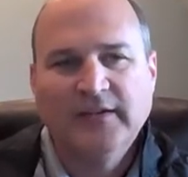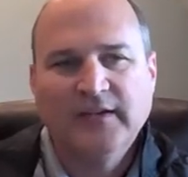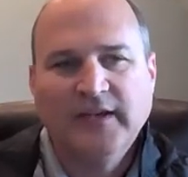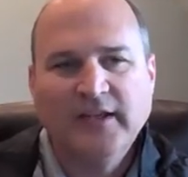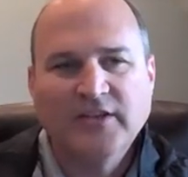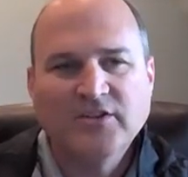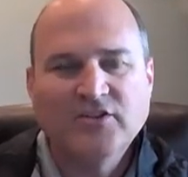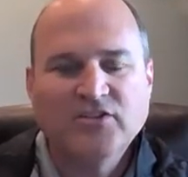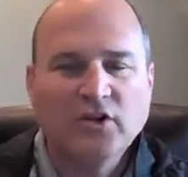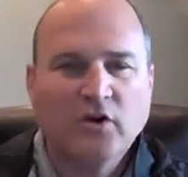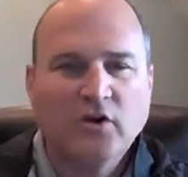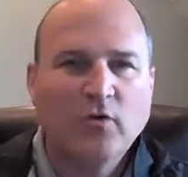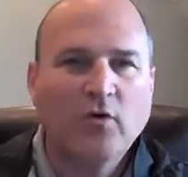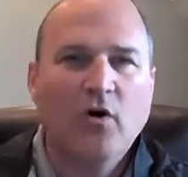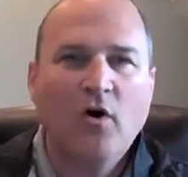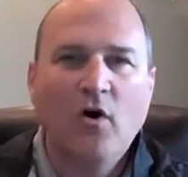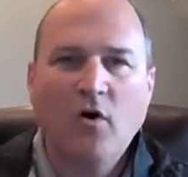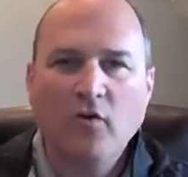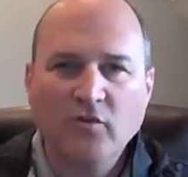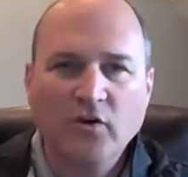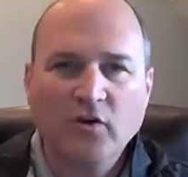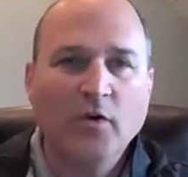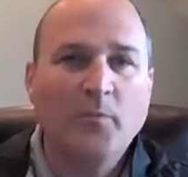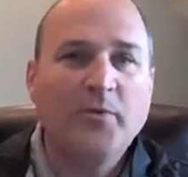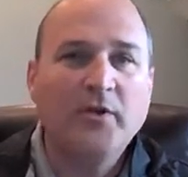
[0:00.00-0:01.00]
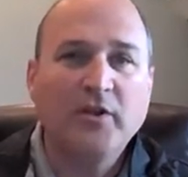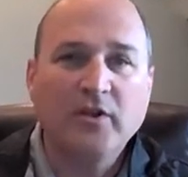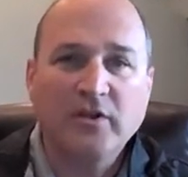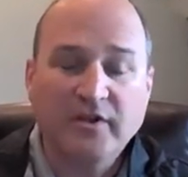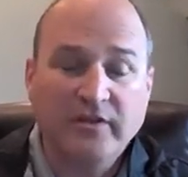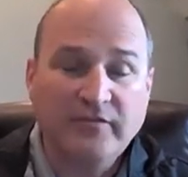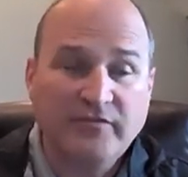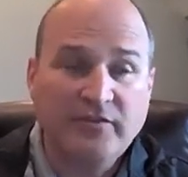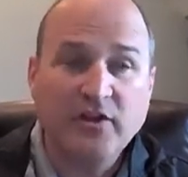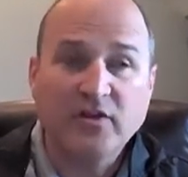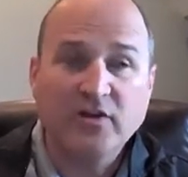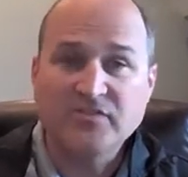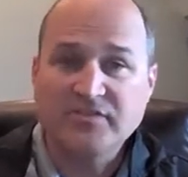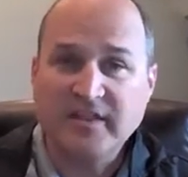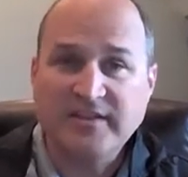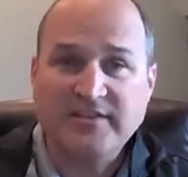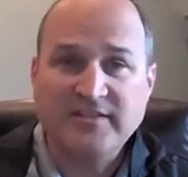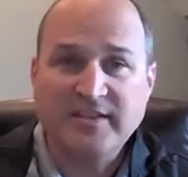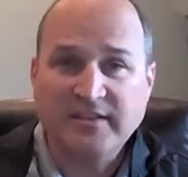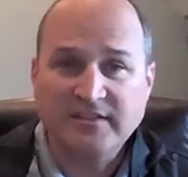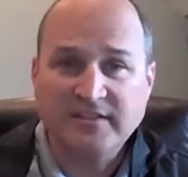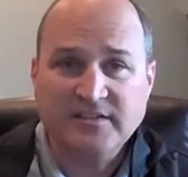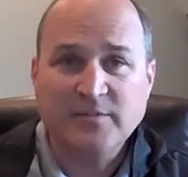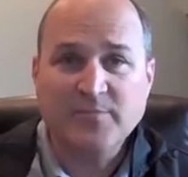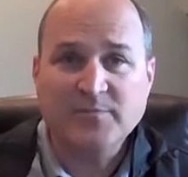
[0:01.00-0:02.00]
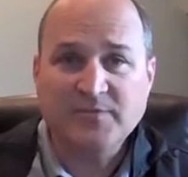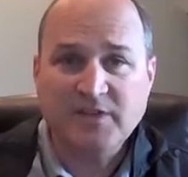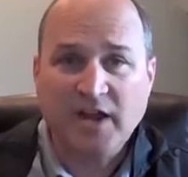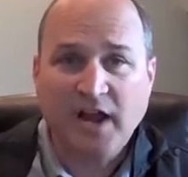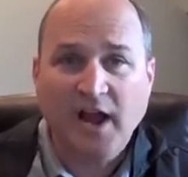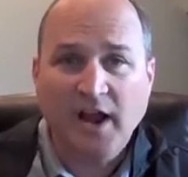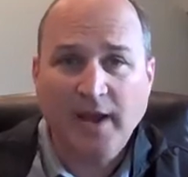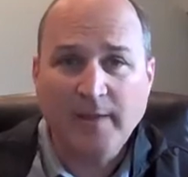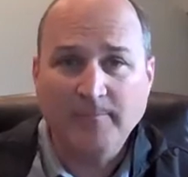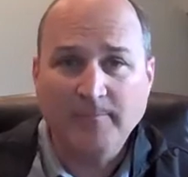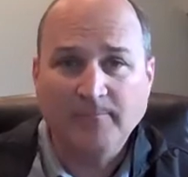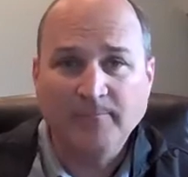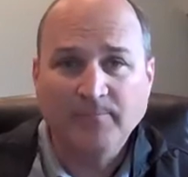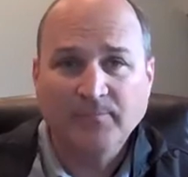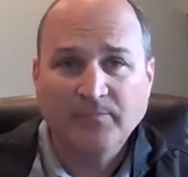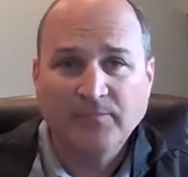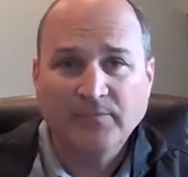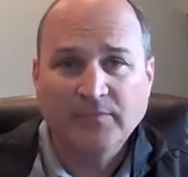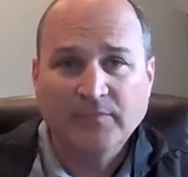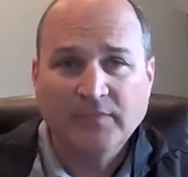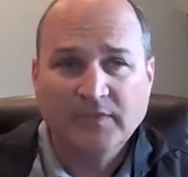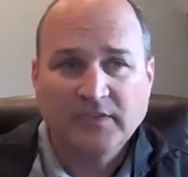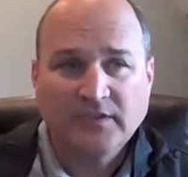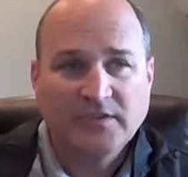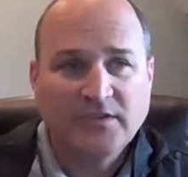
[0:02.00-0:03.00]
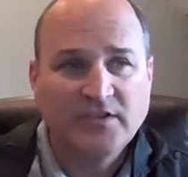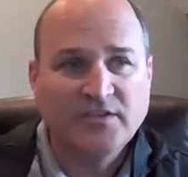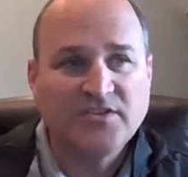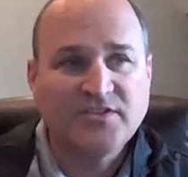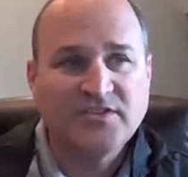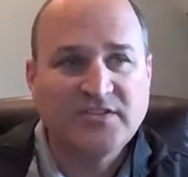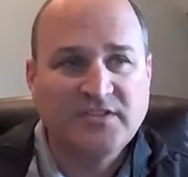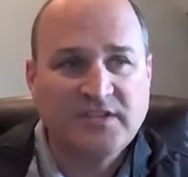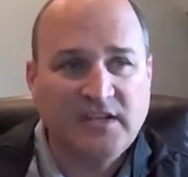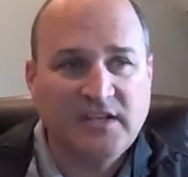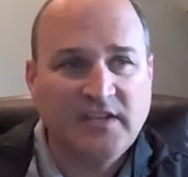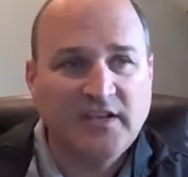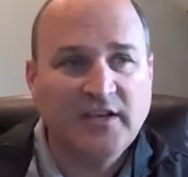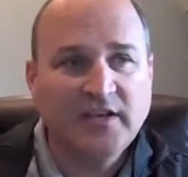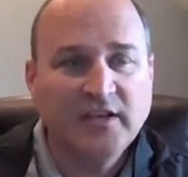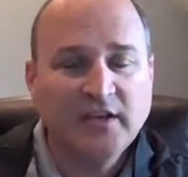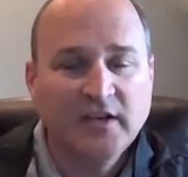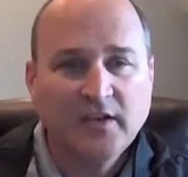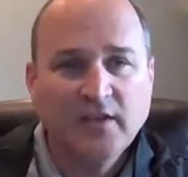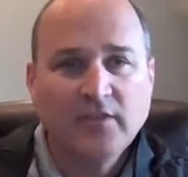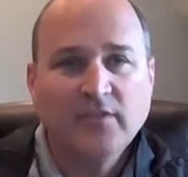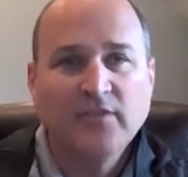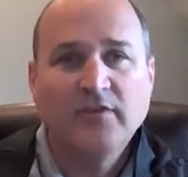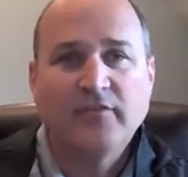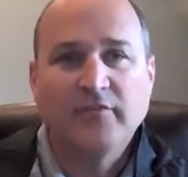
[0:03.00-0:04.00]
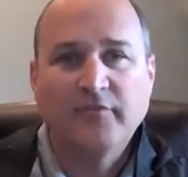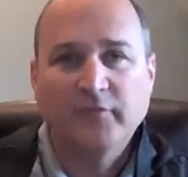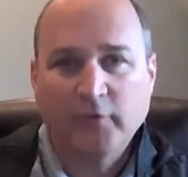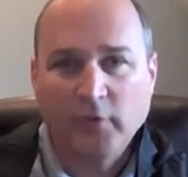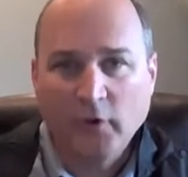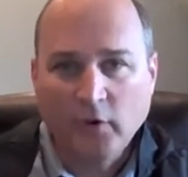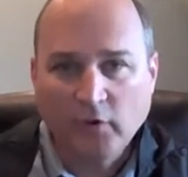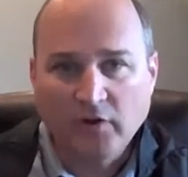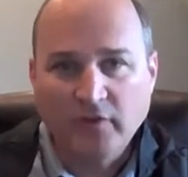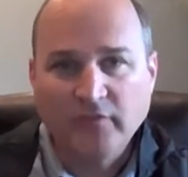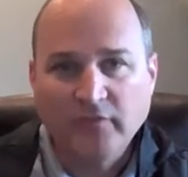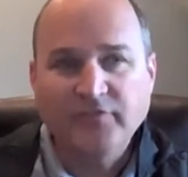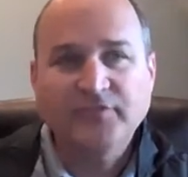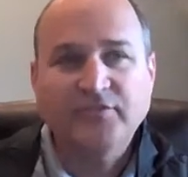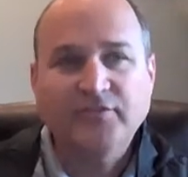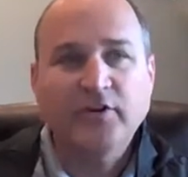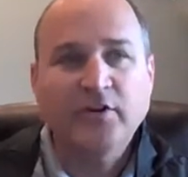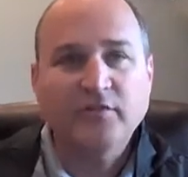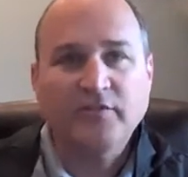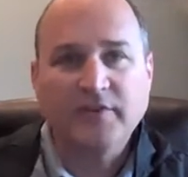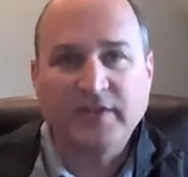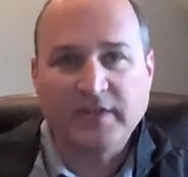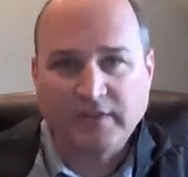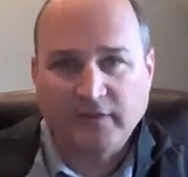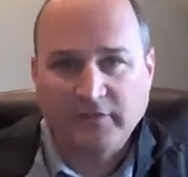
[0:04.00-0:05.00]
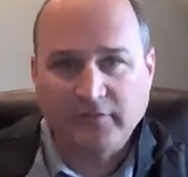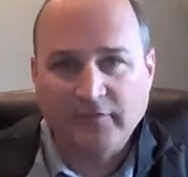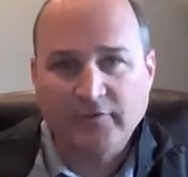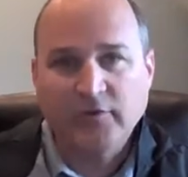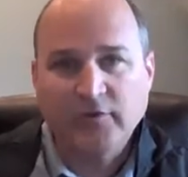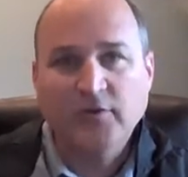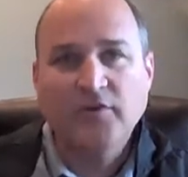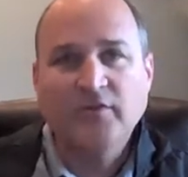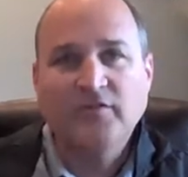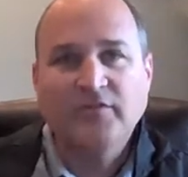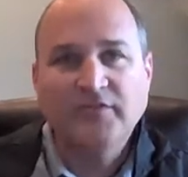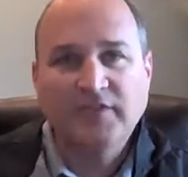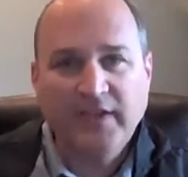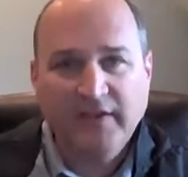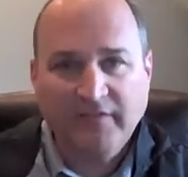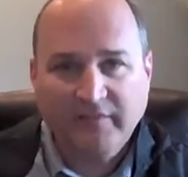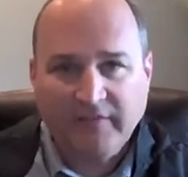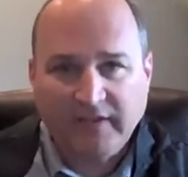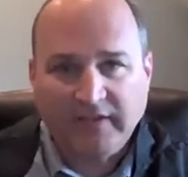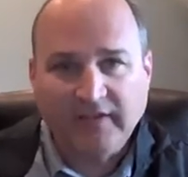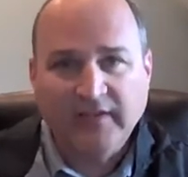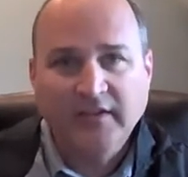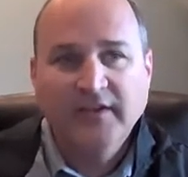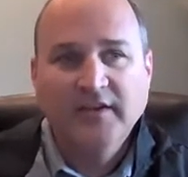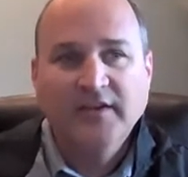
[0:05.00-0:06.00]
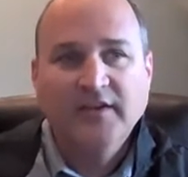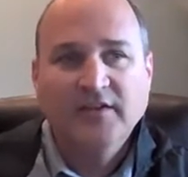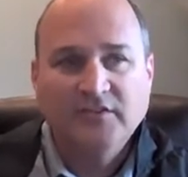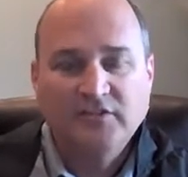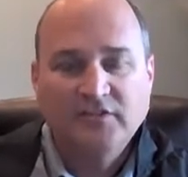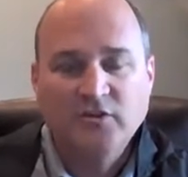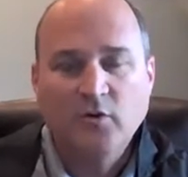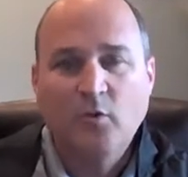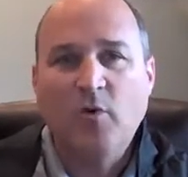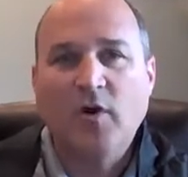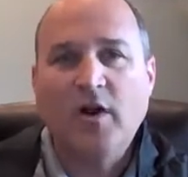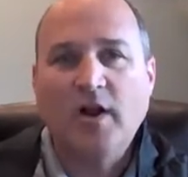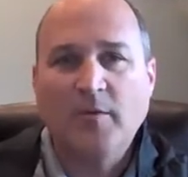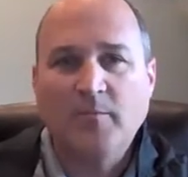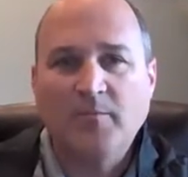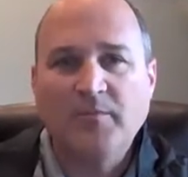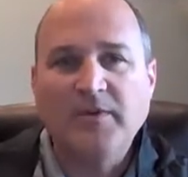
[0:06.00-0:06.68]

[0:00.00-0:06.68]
And so over a period of years, that takes some time to see the fruit of serving, the fruit of giving, to where it